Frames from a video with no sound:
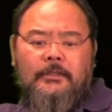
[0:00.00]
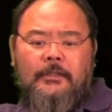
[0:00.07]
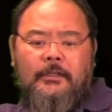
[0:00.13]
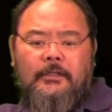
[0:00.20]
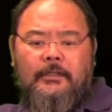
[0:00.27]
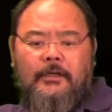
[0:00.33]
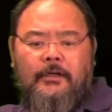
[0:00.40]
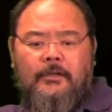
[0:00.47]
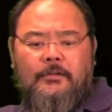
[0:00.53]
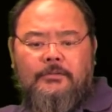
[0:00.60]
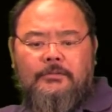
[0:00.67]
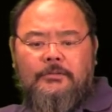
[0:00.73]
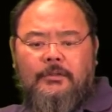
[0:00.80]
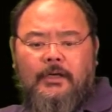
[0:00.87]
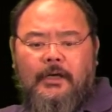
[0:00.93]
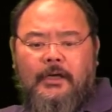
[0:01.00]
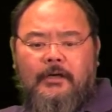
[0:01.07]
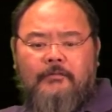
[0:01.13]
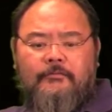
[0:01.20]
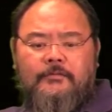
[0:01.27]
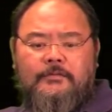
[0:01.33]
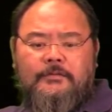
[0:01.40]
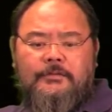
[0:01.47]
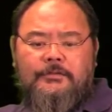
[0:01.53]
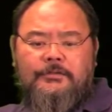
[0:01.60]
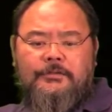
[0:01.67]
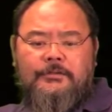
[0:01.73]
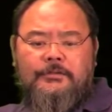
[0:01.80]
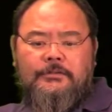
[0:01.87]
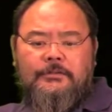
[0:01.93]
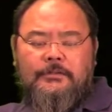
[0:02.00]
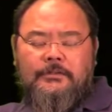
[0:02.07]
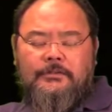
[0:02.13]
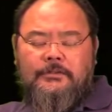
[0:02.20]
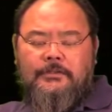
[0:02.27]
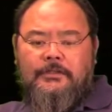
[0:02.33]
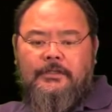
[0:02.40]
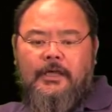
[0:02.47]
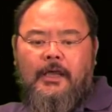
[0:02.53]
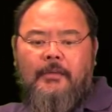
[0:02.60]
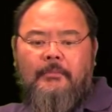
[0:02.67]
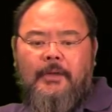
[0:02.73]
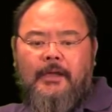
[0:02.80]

and they also have zm